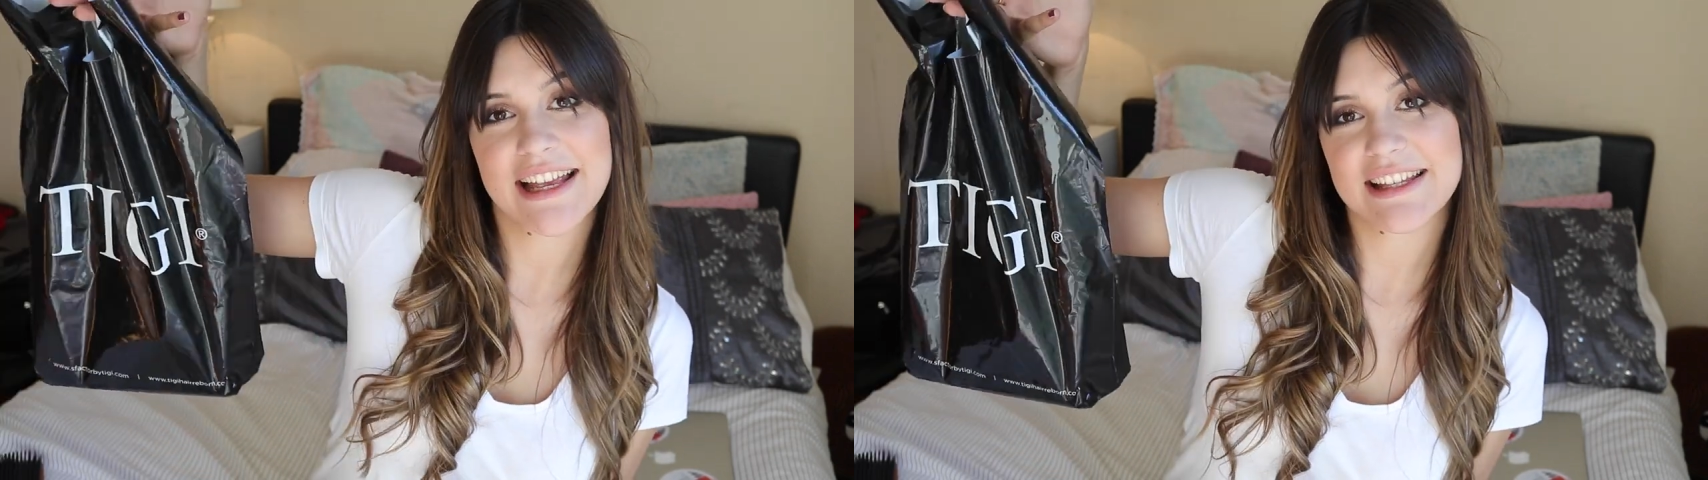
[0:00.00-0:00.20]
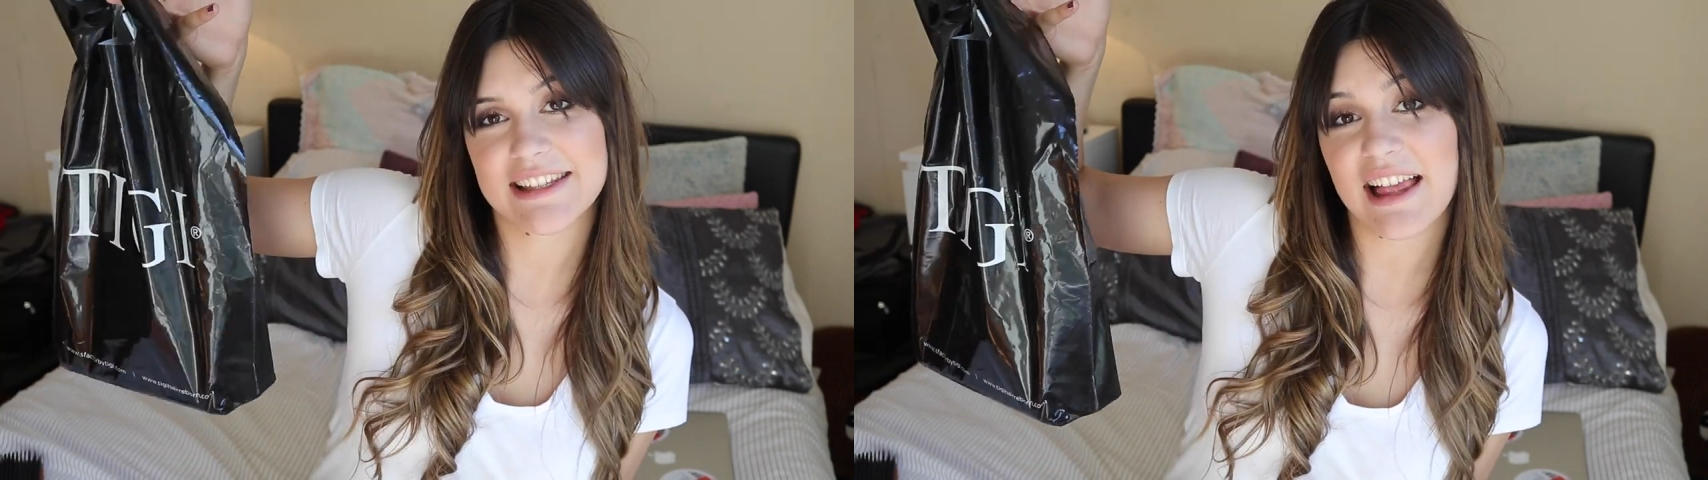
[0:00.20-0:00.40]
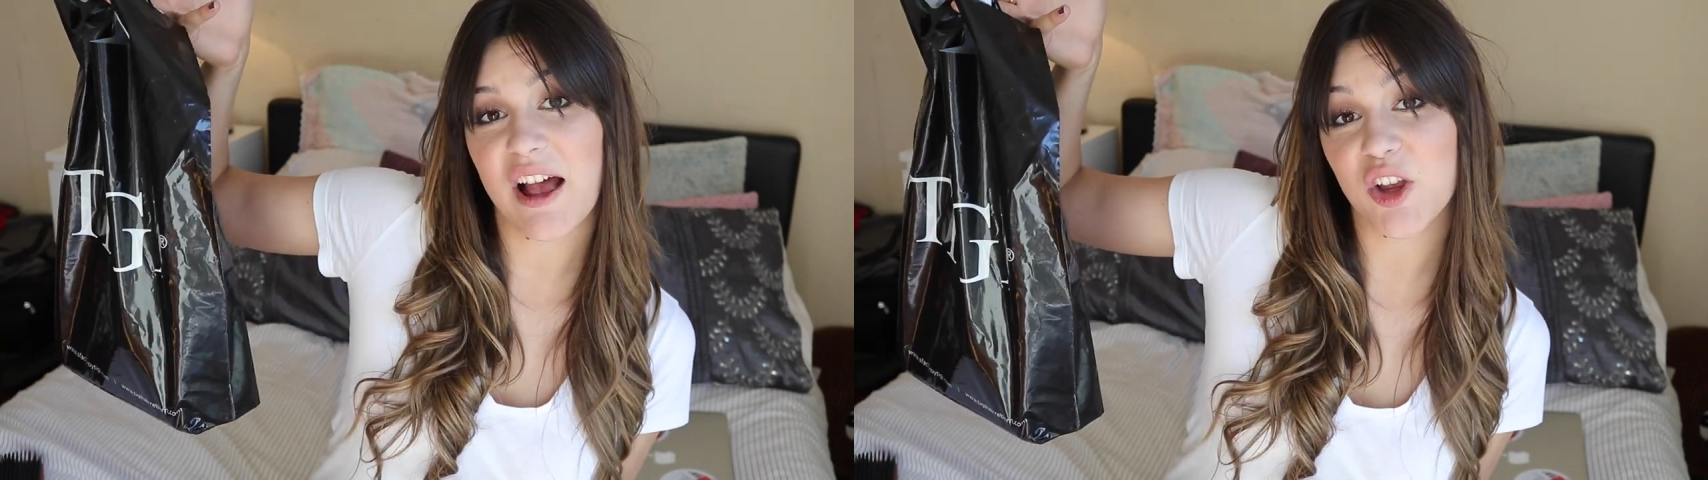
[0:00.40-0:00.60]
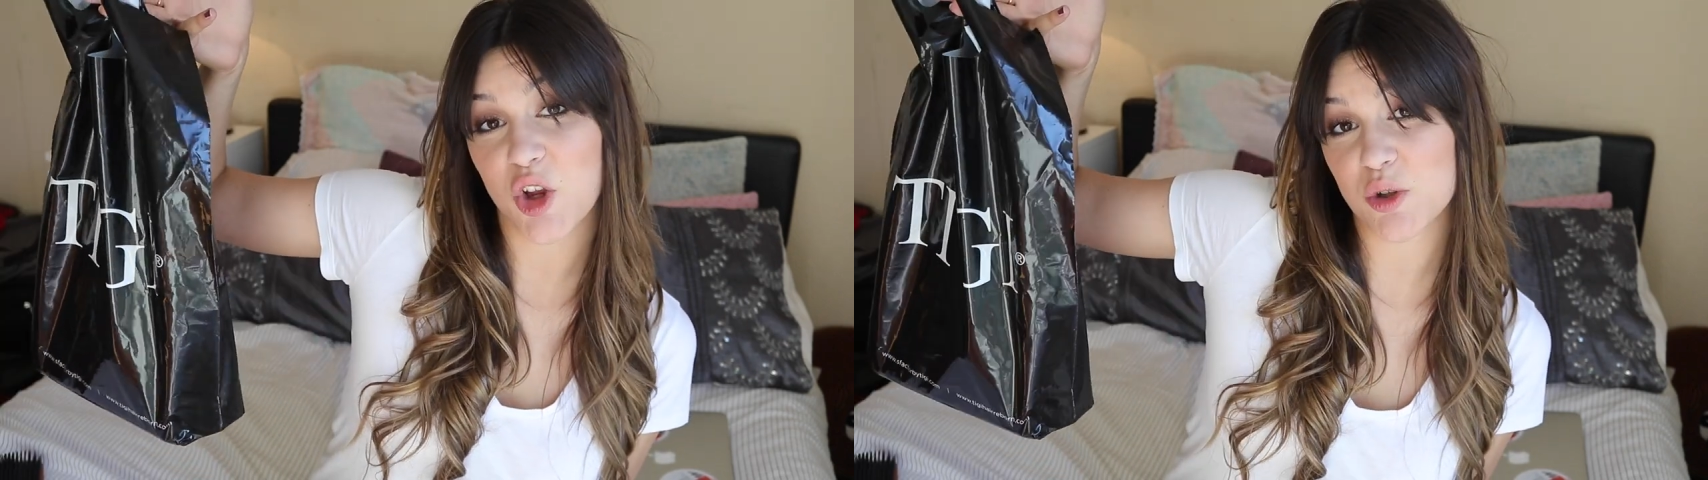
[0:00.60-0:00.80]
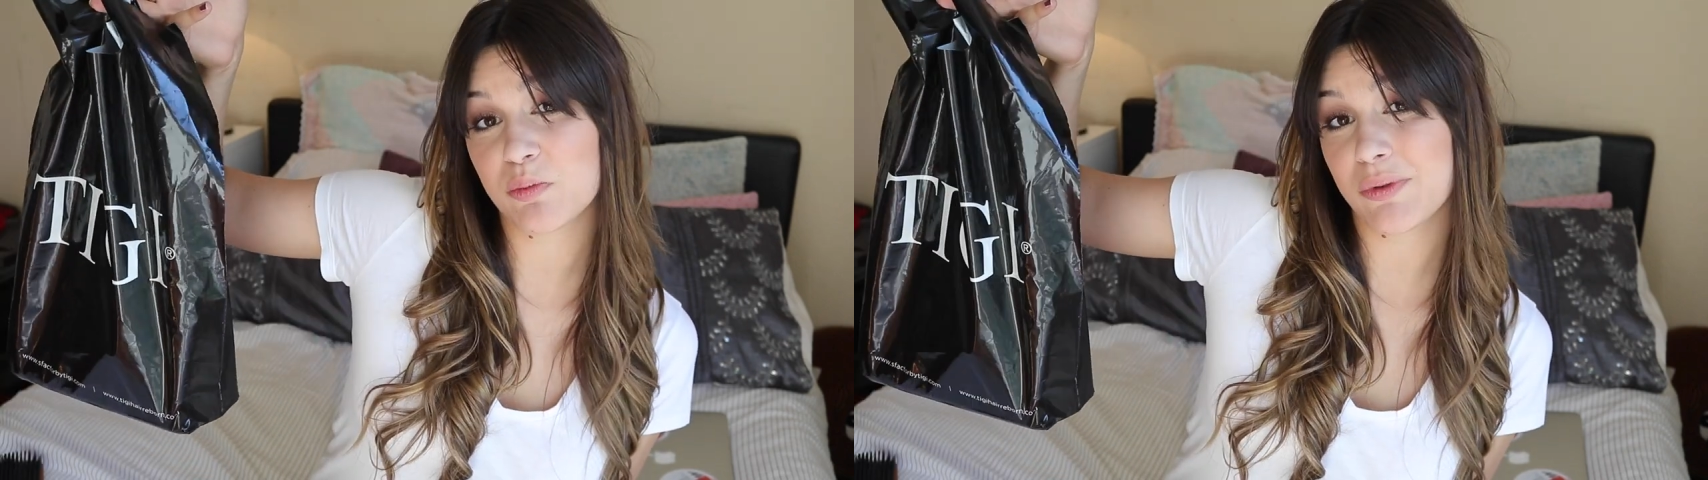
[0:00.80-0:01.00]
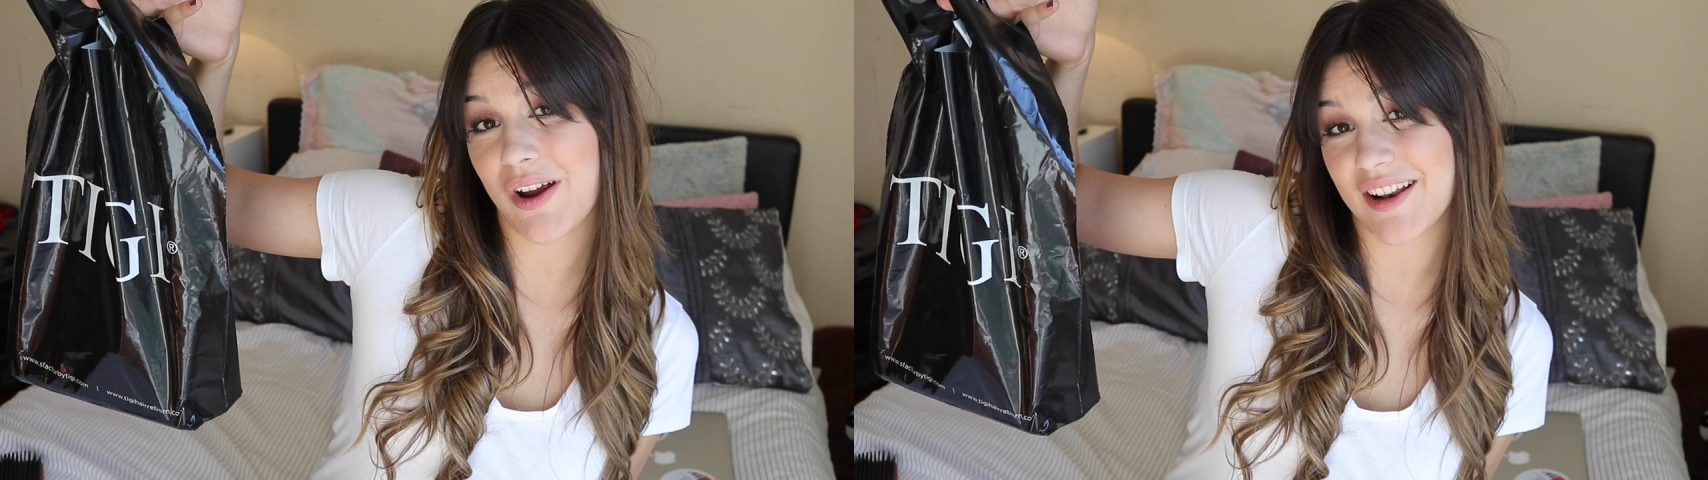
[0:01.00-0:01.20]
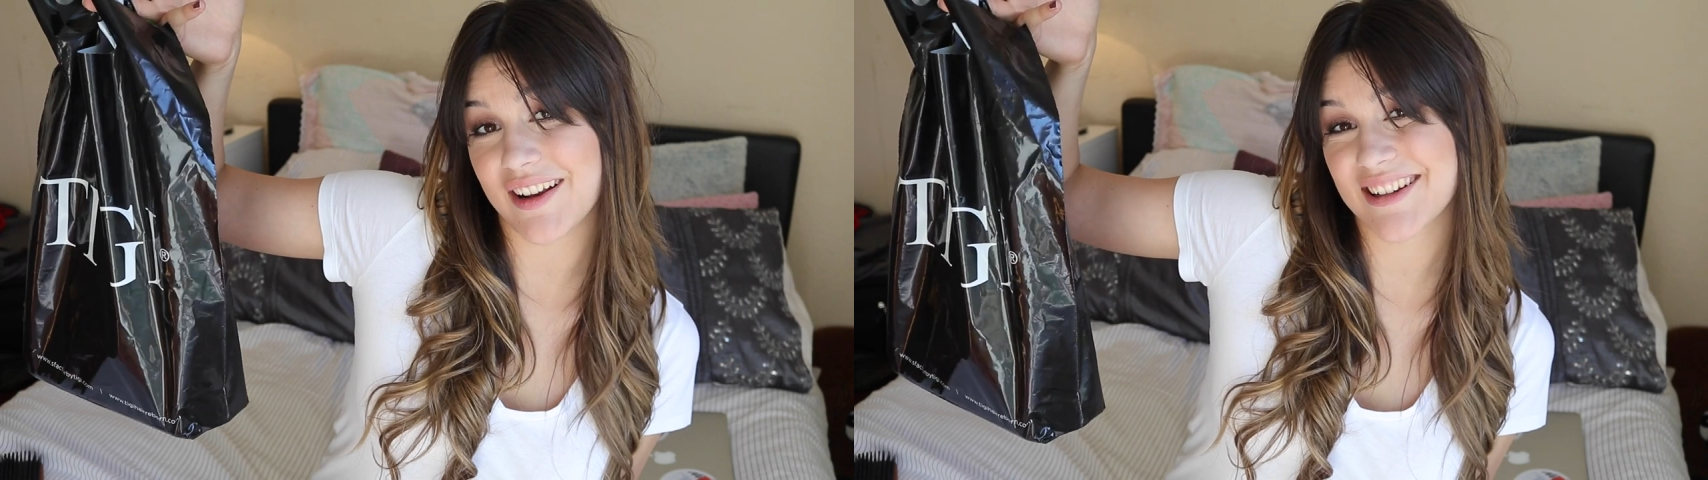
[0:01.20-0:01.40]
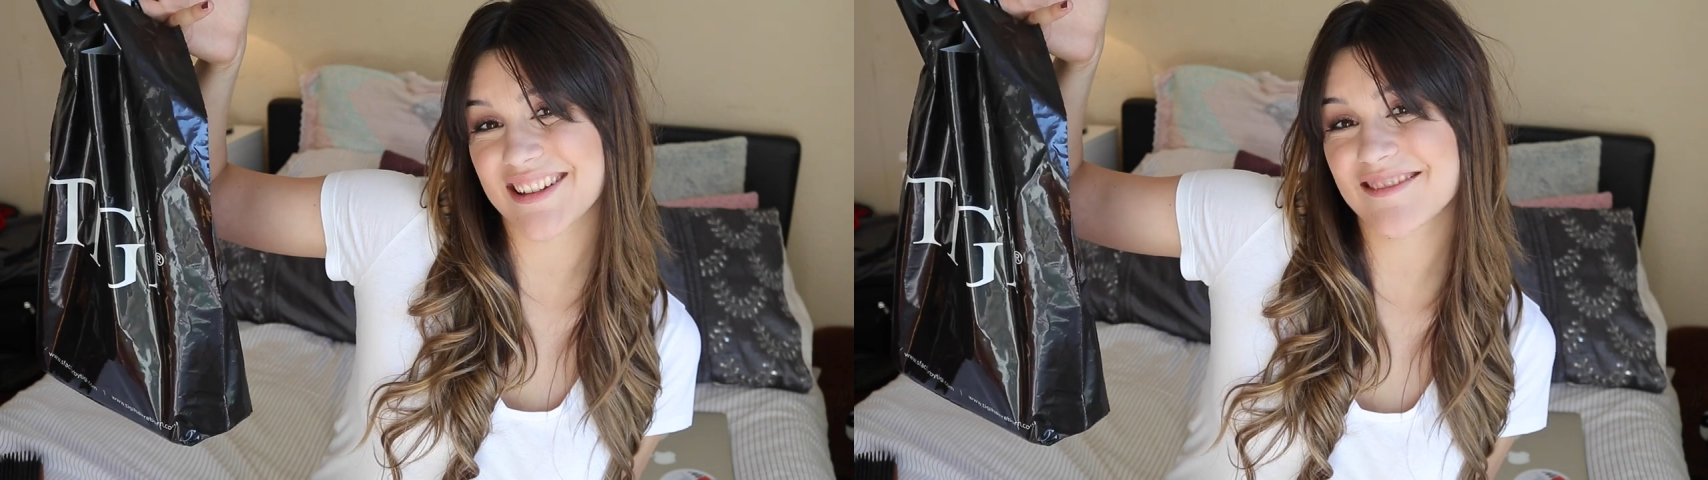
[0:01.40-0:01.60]
some good
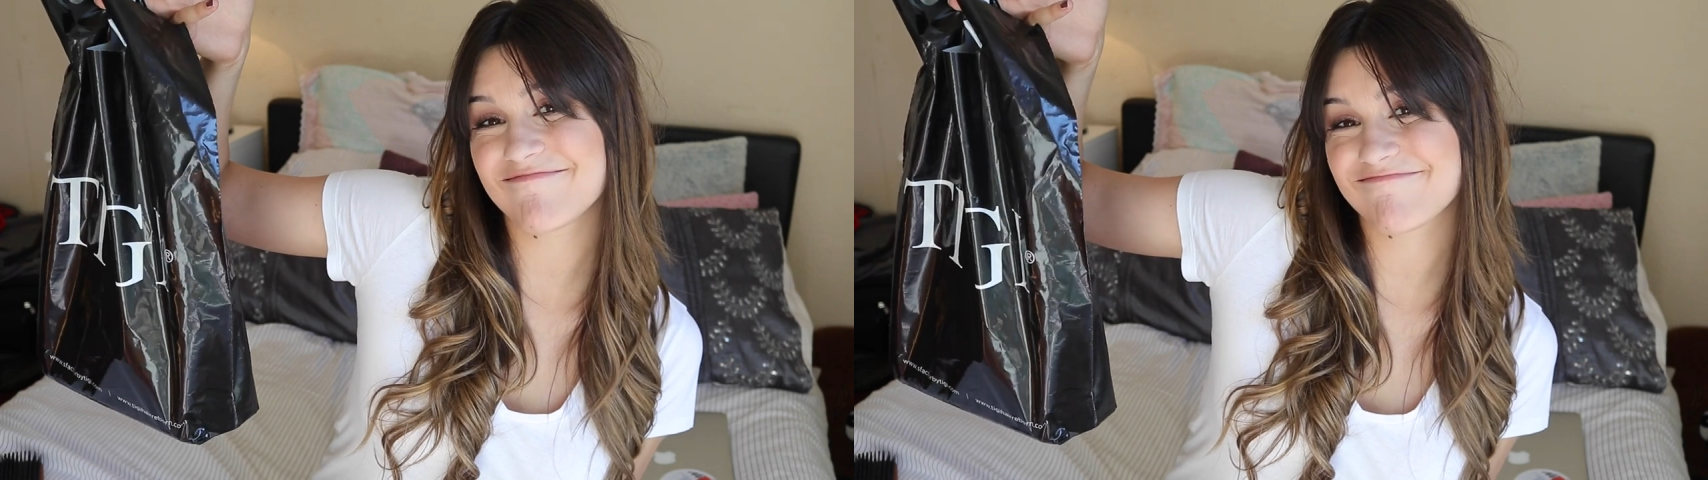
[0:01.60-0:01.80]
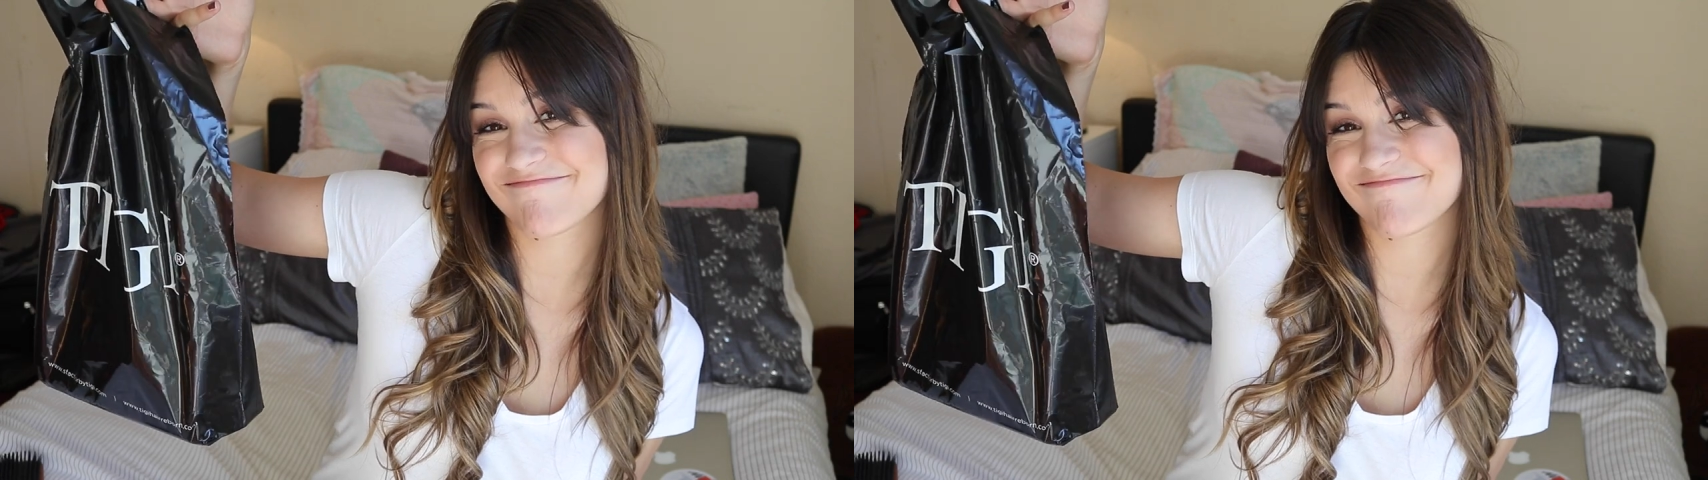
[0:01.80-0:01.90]
products.